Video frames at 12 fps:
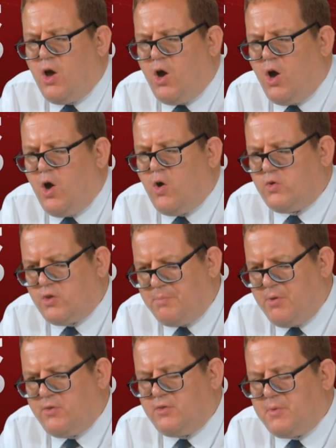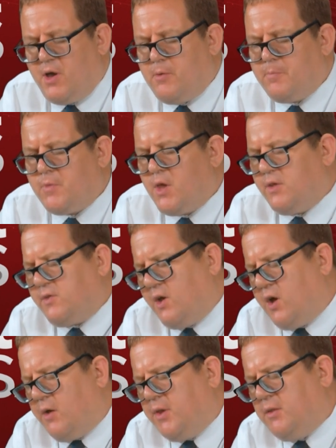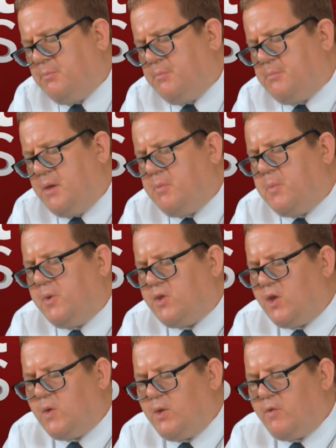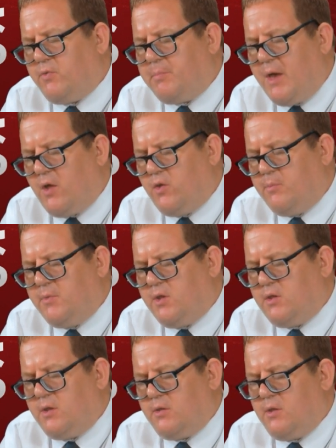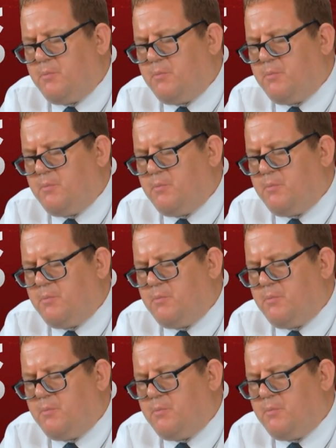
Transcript: as well. Octopus as well. So I mean, maybe we don't know enough about them.